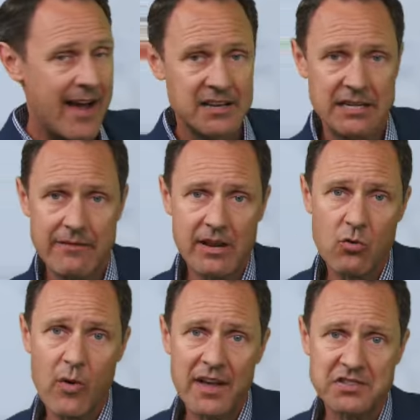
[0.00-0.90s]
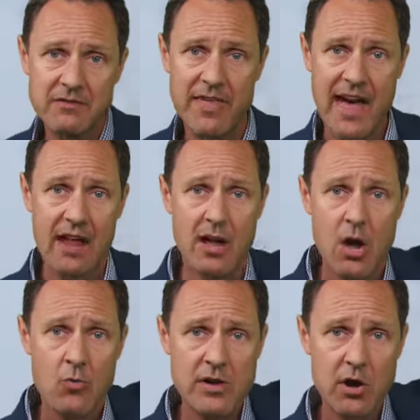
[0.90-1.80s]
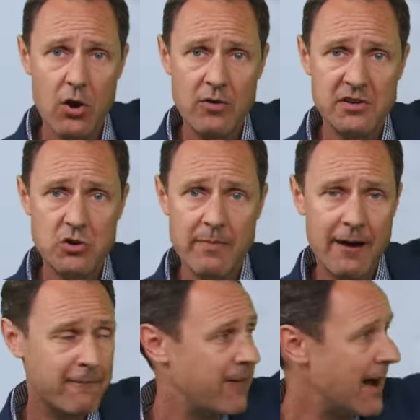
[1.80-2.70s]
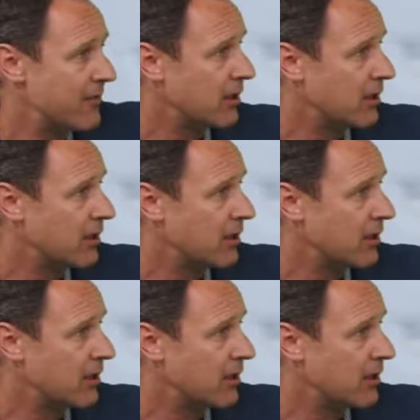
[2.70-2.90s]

of activity west of that. We go into about 5